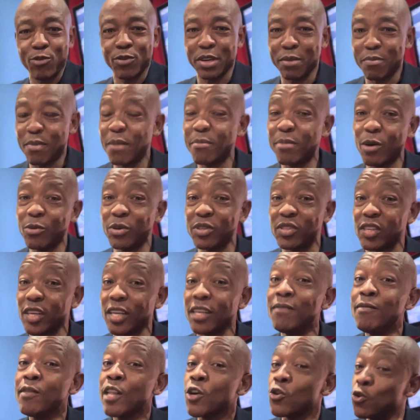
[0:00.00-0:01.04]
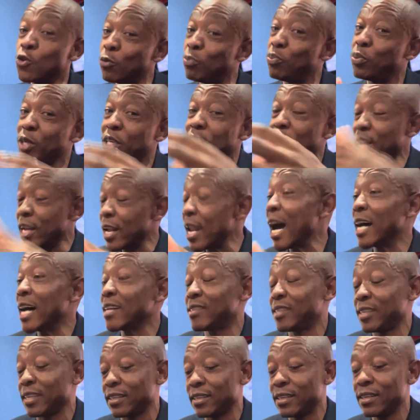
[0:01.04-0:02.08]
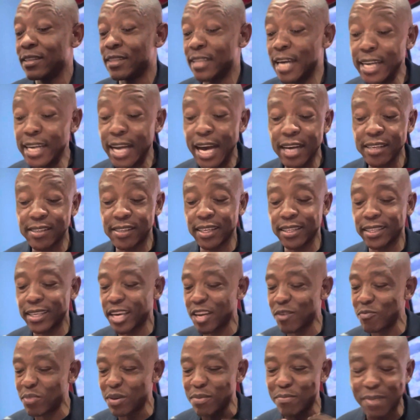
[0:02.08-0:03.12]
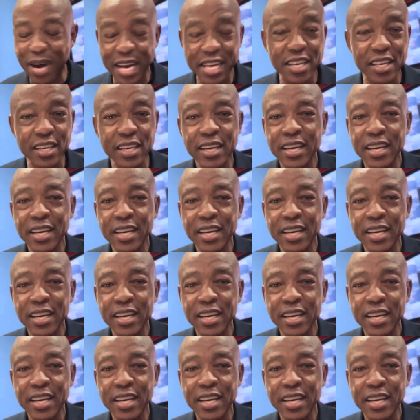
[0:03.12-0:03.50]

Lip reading: Remember, we said you put in an asset. That asset can be money.